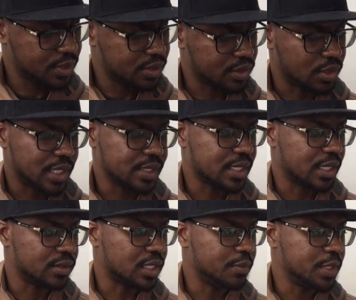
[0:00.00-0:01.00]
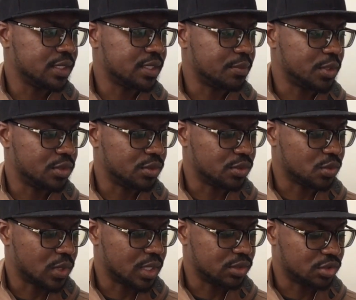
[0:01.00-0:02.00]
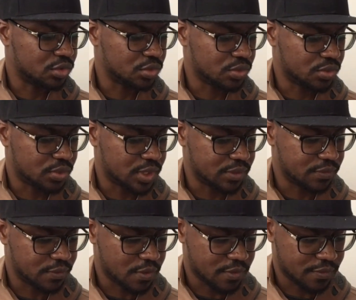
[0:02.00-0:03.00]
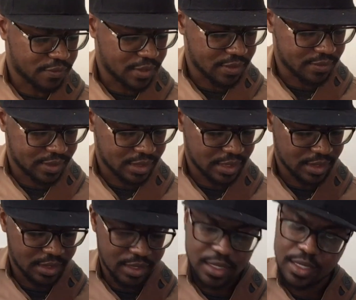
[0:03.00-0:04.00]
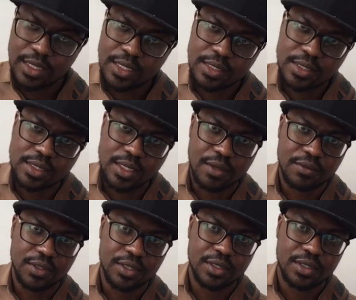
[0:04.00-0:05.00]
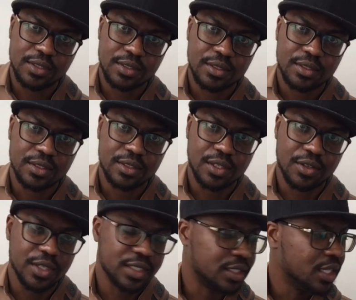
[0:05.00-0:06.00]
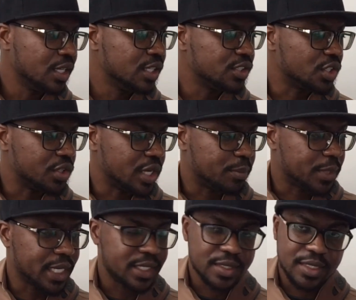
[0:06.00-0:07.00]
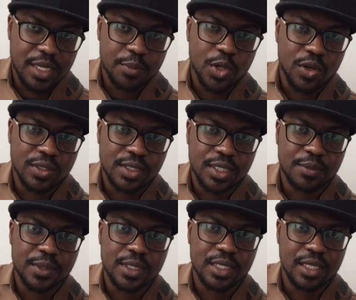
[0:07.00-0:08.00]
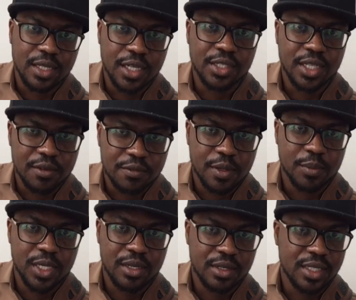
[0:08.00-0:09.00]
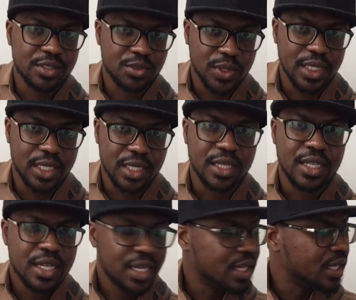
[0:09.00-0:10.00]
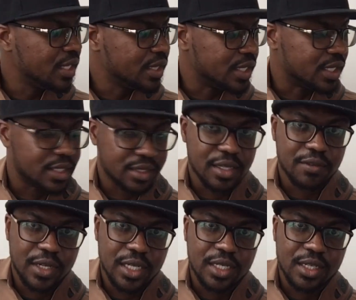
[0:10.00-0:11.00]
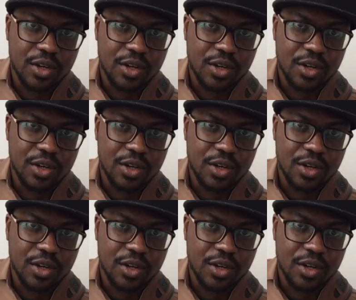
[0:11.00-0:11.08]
So let's count how many semitones. 1, 2, 3, 4, 5, 6, 7. All right, so you apply the same concept and then you get familiarized with the intervallic